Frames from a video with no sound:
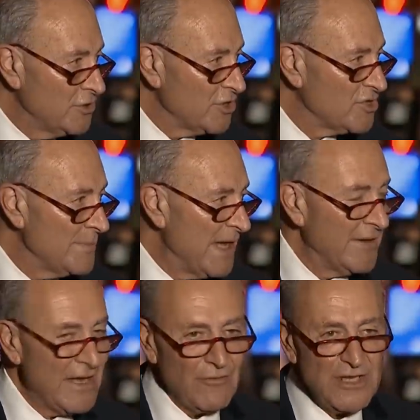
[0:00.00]
Just
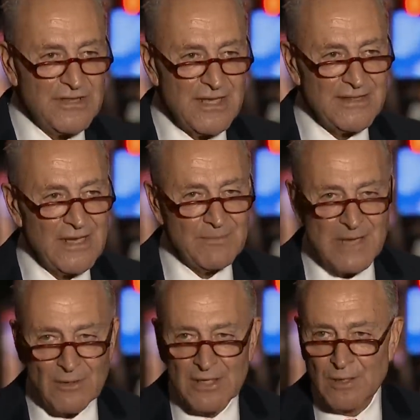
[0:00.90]
about everything that
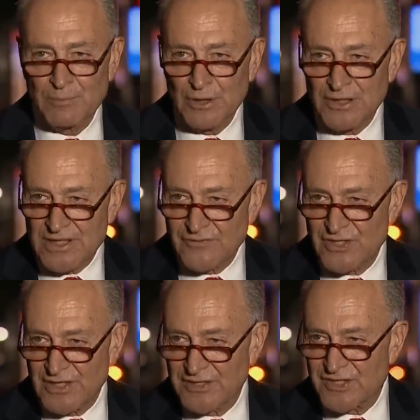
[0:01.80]
America
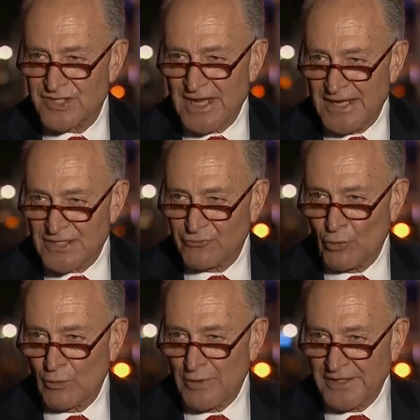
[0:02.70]
believes in and stands
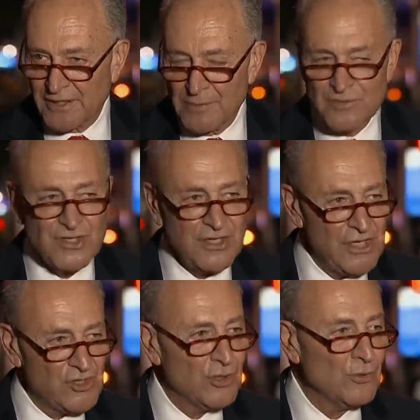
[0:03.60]
for when it comes to
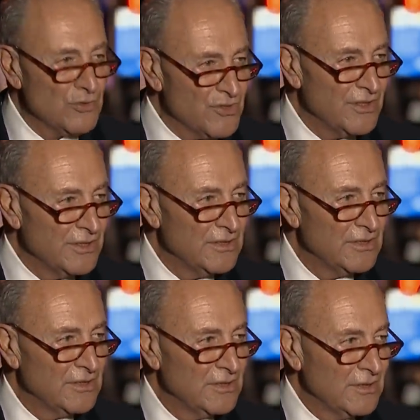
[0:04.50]
issues
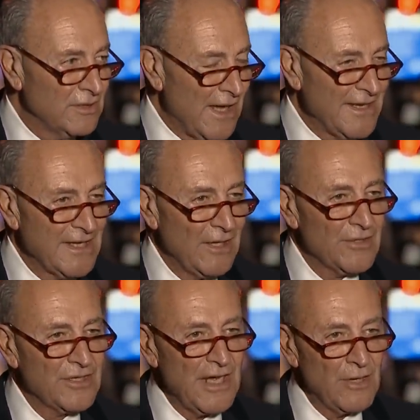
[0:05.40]
like
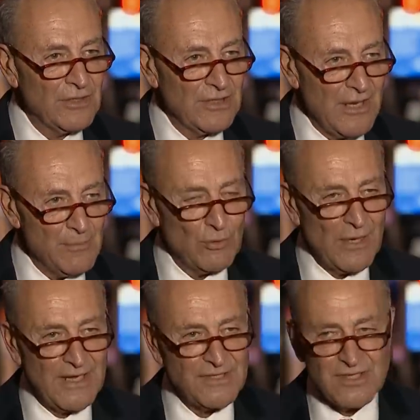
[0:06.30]
health care and labor
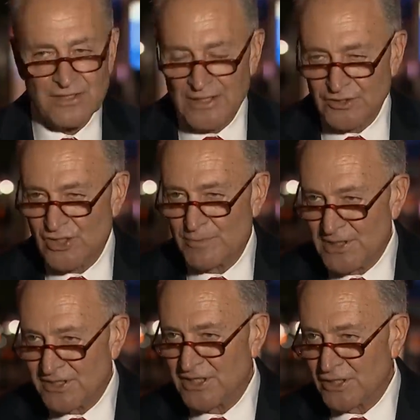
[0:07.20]
rights and
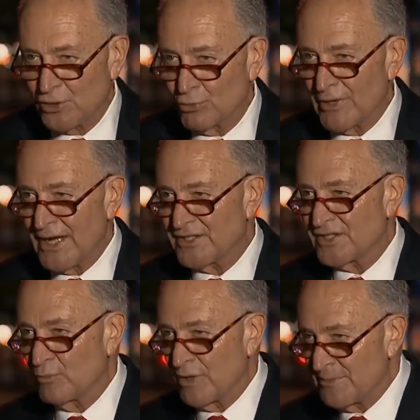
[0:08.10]
LGBTQ
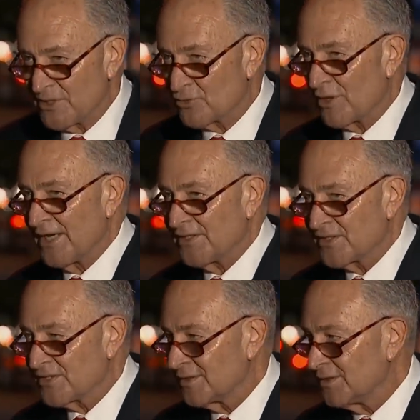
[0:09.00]
rights and women's
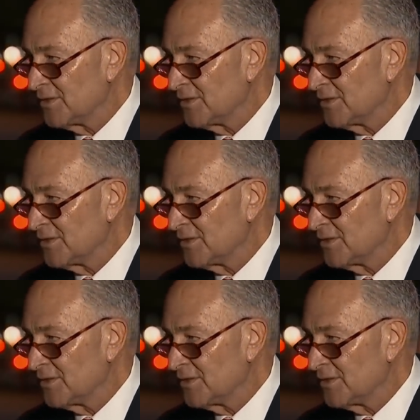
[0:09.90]
rights,